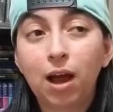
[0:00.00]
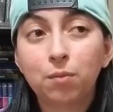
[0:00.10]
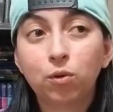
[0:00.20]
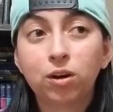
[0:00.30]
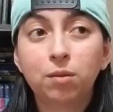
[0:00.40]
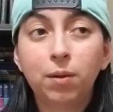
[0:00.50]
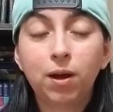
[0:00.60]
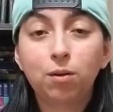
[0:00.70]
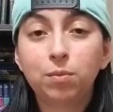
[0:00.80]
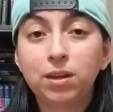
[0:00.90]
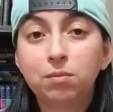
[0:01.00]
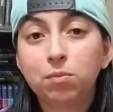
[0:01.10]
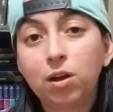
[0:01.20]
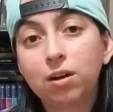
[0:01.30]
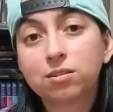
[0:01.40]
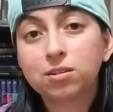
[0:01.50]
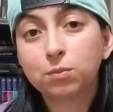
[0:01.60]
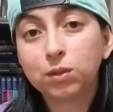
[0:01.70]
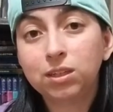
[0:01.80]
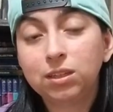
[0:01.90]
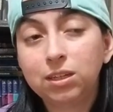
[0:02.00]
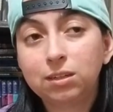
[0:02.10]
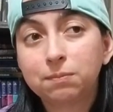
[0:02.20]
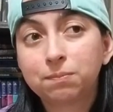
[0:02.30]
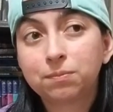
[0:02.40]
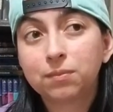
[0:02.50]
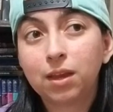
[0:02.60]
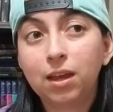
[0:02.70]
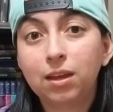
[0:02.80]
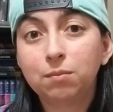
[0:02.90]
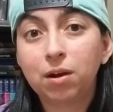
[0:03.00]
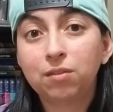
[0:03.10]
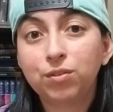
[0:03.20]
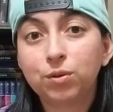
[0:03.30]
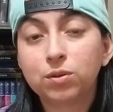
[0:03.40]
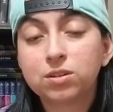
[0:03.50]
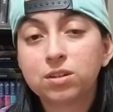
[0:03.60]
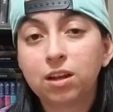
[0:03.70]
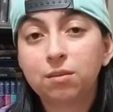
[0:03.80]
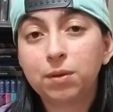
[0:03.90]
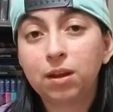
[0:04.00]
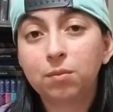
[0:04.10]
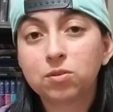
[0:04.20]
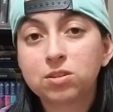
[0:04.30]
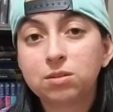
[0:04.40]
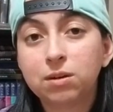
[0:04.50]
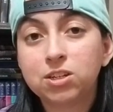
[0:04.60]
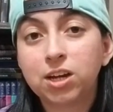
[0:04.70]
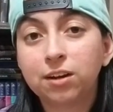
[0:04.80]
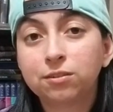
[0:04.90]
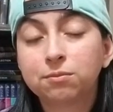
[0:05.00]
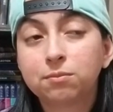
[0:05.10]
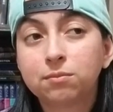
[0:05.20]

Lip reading: I'm worrying about being blocked completely and my viewers not being able to see my channel.